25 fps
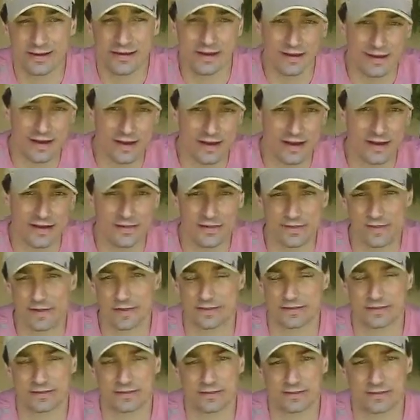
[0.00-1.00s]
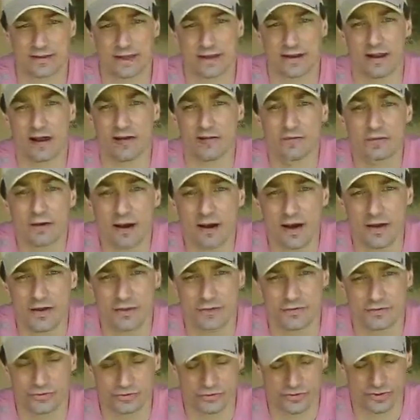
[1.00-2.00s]
hear things that of how
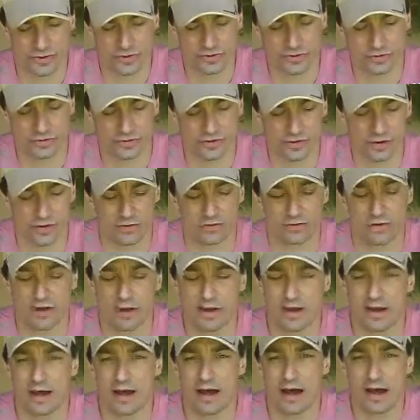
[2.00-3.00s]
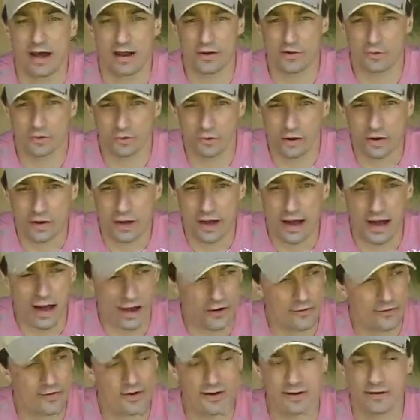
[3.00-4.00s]
you treat your staff. And
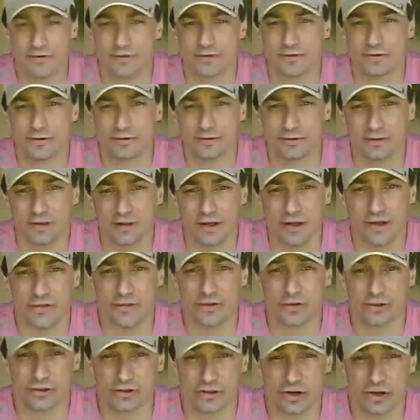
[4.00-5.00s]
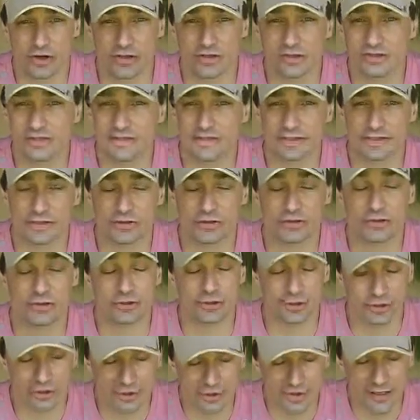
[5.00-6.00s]
I really feel the church is in to
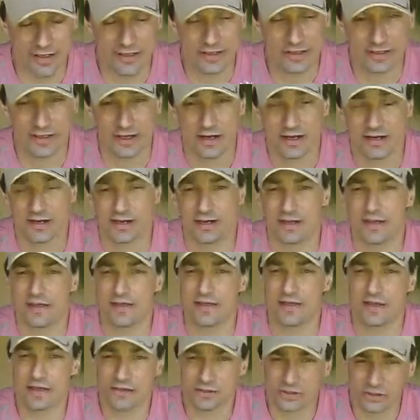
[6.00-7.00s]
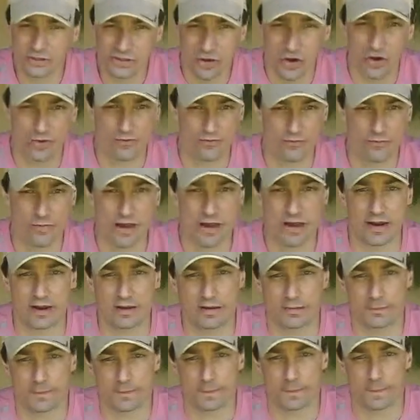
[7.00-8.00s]
treat their staff better.
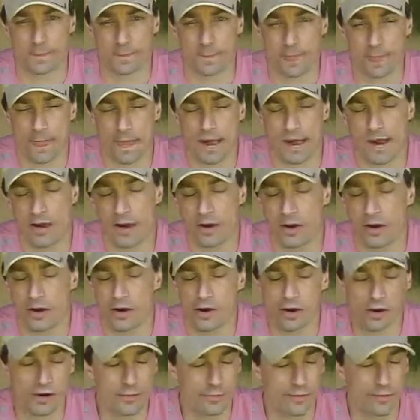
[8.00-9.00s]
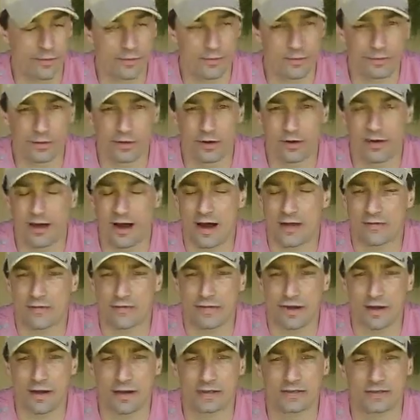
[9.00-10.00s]
I know a lot of people out
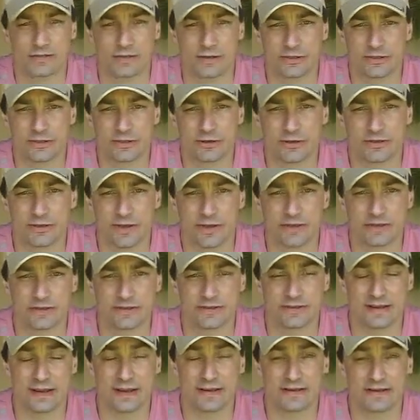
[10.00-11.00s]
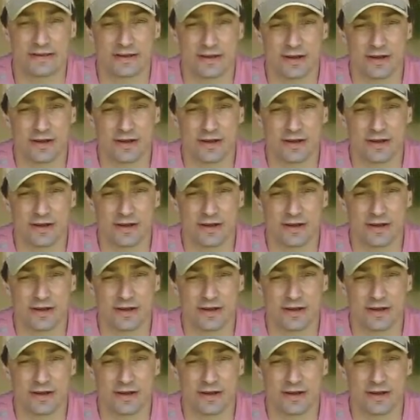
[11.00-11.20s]
there, especially on the internet,